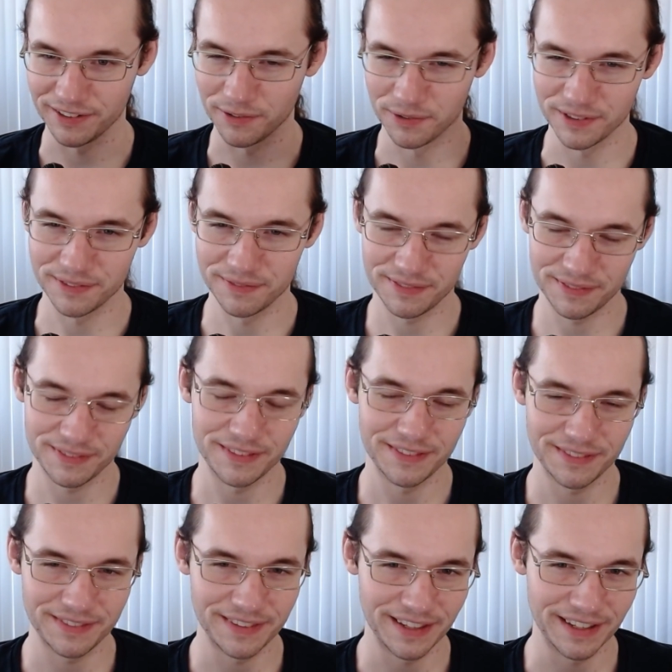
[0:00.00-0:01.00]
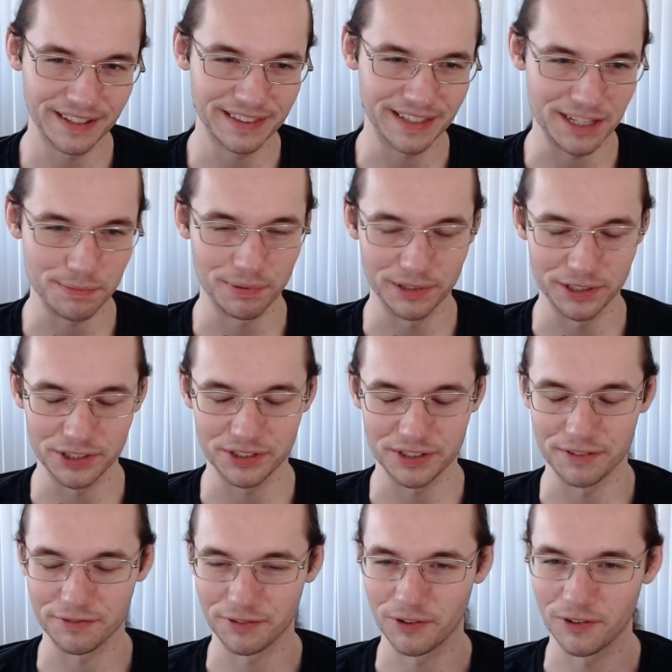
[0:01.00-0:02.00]
You would think that's pretty
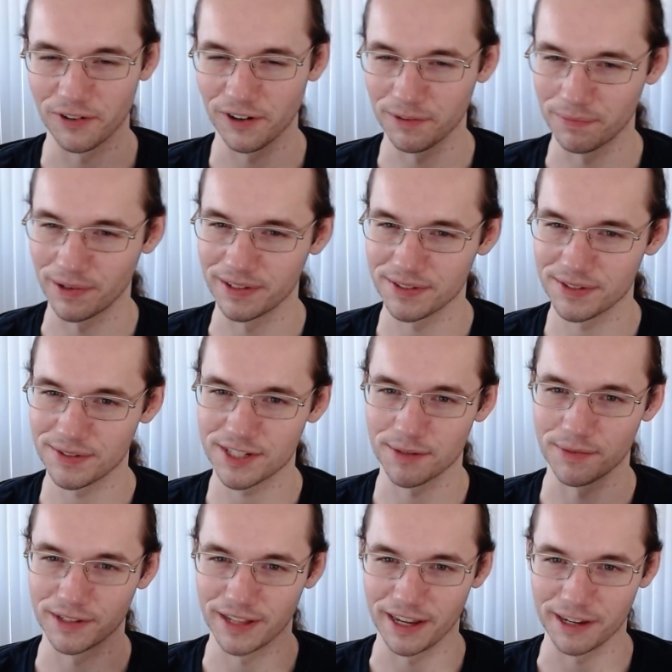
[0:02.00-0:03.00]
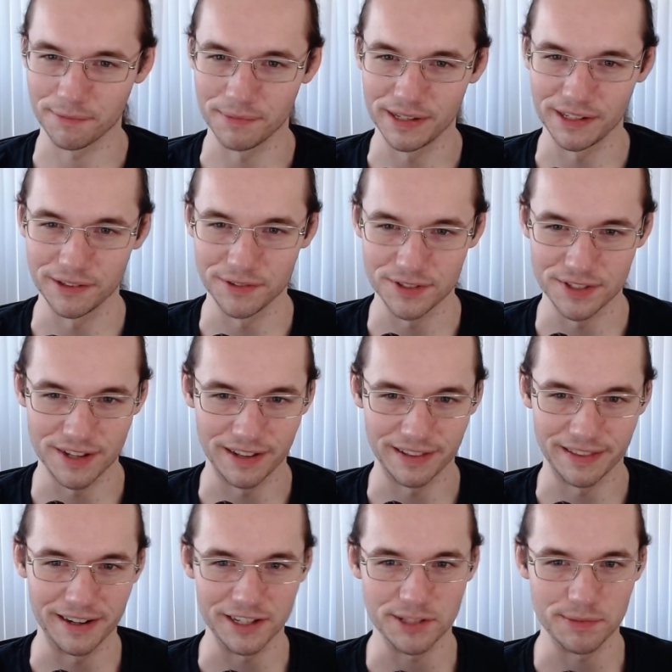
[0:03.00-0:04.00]
straightforward, but someone like me who's not
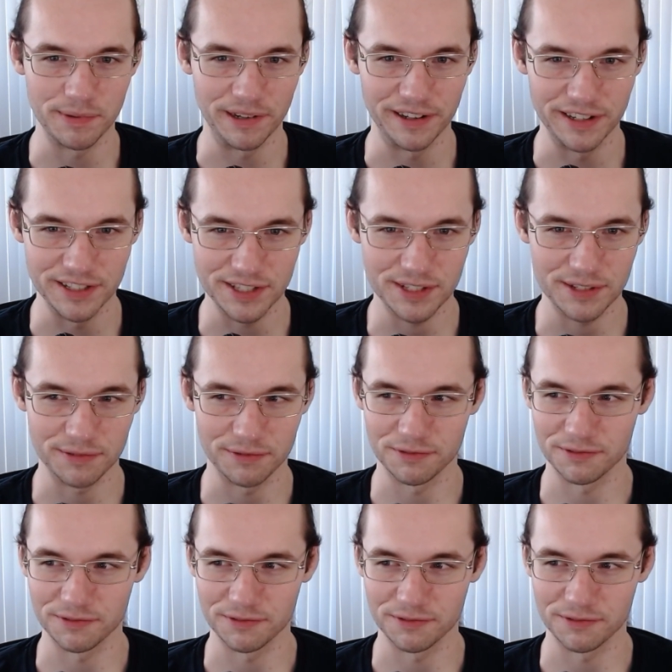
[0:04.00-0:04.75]
that experienced